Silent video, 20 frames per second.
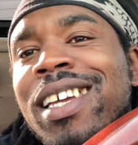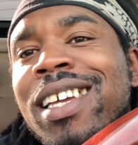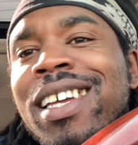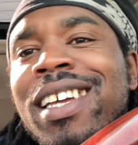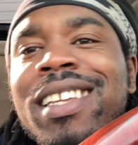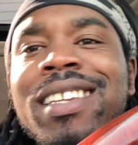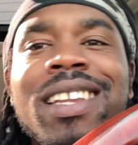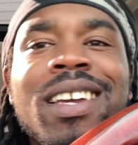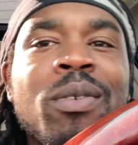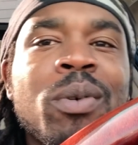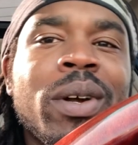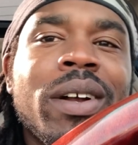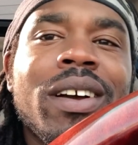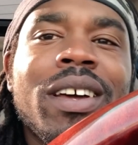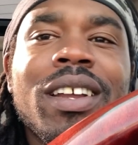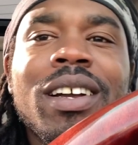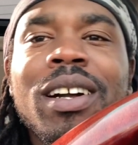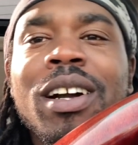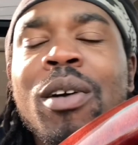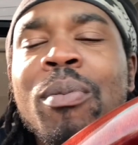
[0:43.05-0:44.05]
and then we're
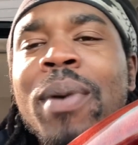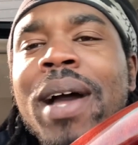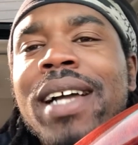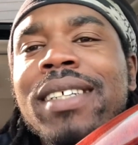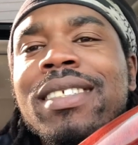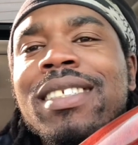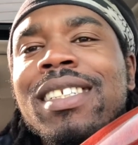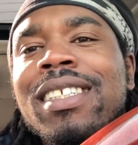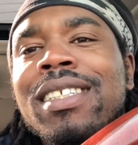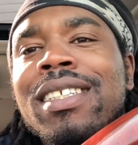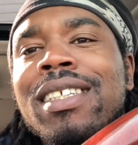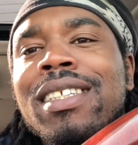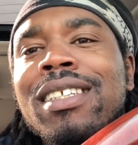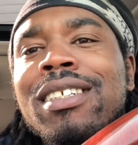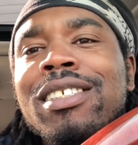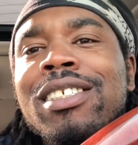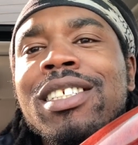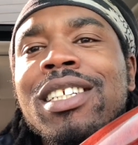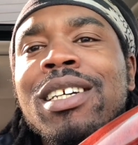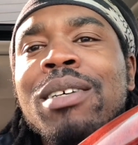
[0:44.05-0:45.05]
gonna go back to the
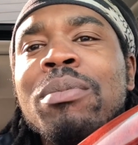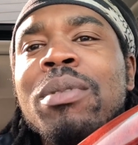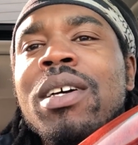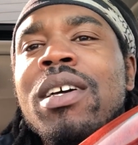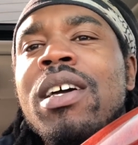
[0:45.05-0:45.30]
dealership.